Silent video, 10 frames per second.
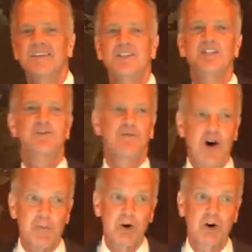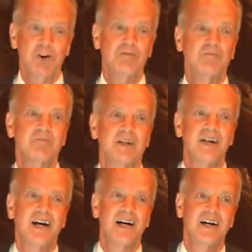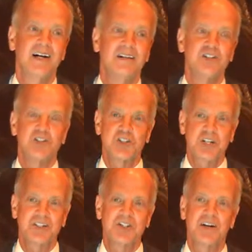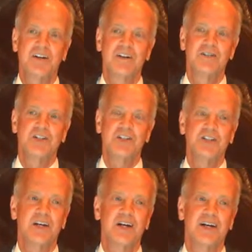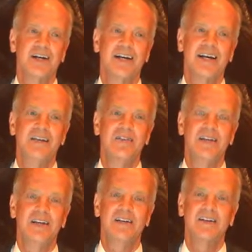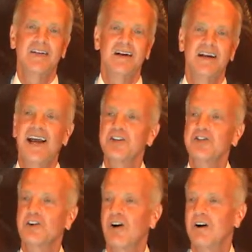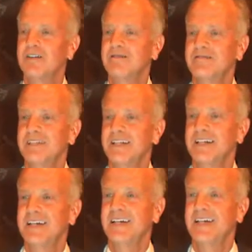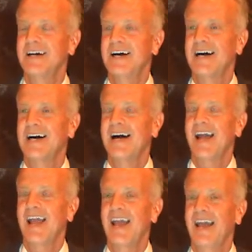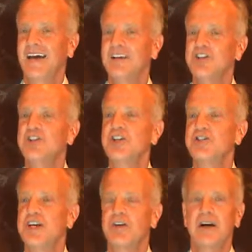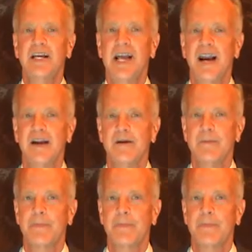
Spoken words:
She's a farm girl. She's a state senator. She's in the National Guard. And she is a great candidate.